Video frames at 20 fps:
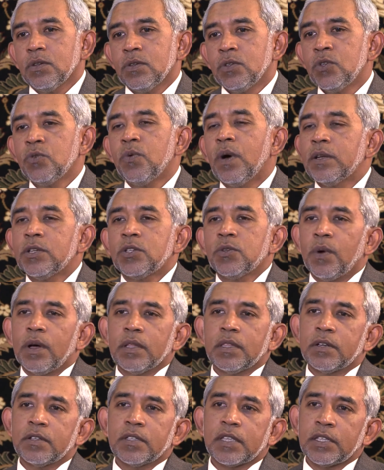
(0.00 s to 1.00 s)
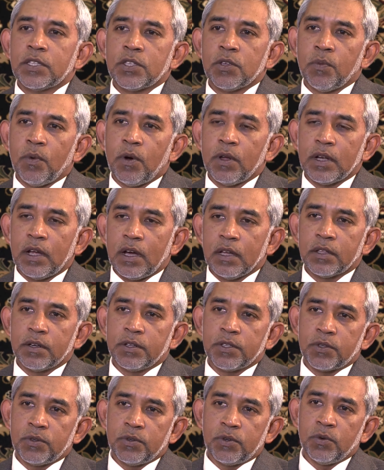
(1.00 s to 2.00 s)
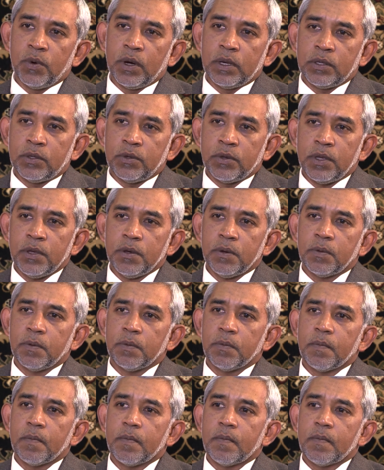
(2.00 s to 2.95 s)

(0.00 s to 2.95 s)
Do unto others as you want others to do unto you.